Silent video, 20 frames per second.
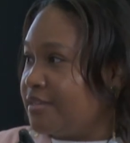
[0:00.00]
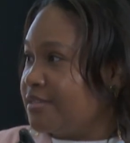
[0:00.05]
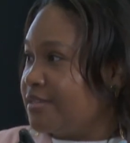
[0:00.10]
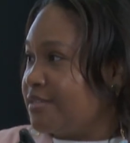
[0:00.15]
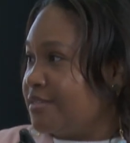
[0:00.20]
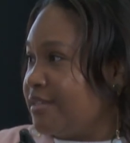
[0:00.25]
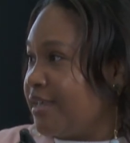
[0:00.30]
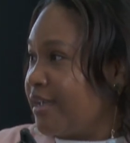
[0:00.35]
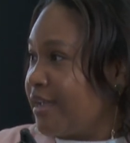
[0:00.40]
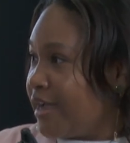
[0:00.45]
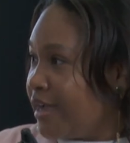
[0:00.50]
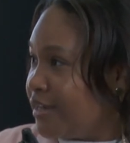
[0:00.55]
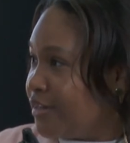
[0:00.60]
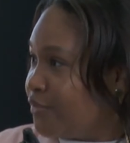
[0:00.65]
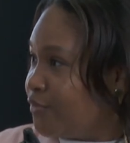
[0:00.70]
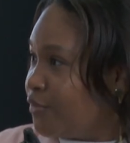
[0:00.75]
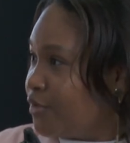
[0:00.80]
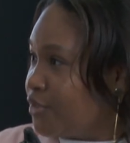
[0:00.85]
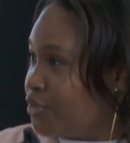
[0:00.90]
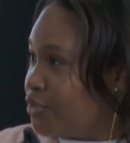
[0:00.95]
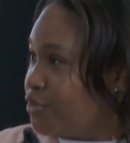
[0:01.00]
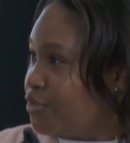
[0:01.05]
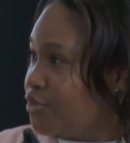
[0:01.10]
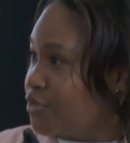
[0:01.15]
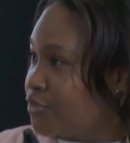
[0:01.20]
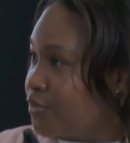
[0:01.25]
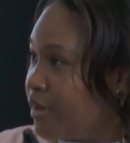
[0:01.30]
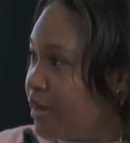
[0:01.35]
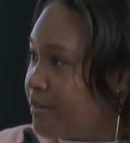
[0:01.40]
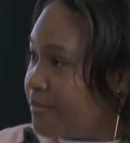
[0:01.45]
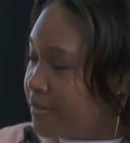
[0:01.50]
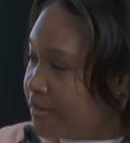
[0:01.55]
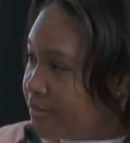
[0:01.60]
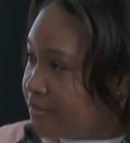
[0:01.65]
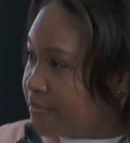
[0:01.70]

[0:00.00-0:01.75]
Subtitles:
Is that kind of what you're describing?